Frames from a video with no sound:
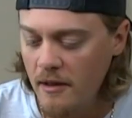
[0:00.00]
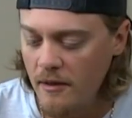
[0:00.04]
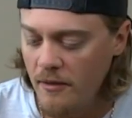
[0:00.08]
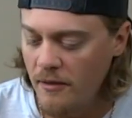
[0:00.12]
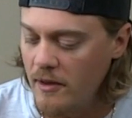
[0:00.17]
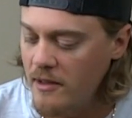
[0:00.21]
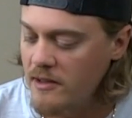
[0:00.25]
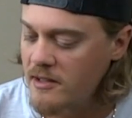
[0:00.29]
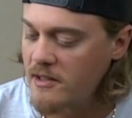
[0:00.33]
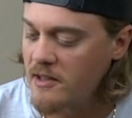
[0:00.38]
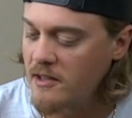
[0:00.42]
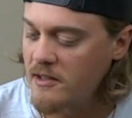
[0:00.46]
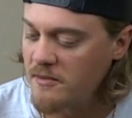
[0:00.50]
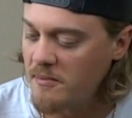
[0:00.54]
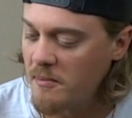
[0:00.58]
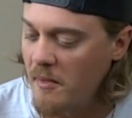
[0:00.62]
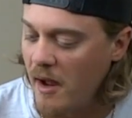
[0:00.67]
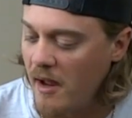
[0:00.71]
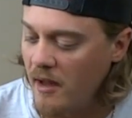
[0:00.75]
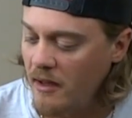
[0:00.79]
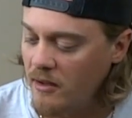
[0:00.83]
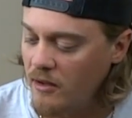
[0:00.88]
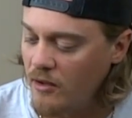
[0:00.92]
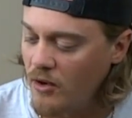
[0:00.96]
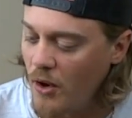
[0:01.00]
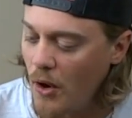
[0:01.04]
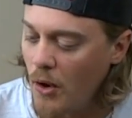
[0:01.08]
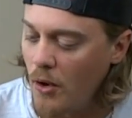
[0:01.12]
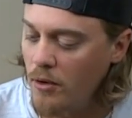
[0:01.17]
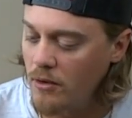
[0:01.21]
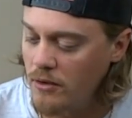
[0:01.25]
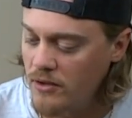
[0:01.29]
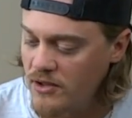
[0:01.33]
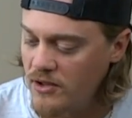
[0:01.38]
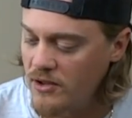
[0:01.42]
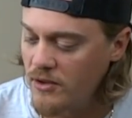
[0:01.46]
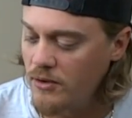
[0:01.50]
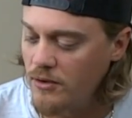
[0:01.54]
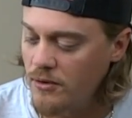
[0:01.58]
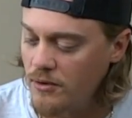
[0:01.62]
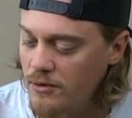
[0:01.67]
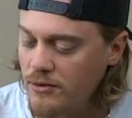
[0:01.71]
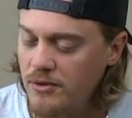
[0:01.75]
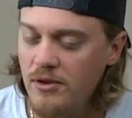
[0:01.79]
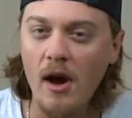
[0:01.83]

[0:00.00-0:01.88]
This is my go-to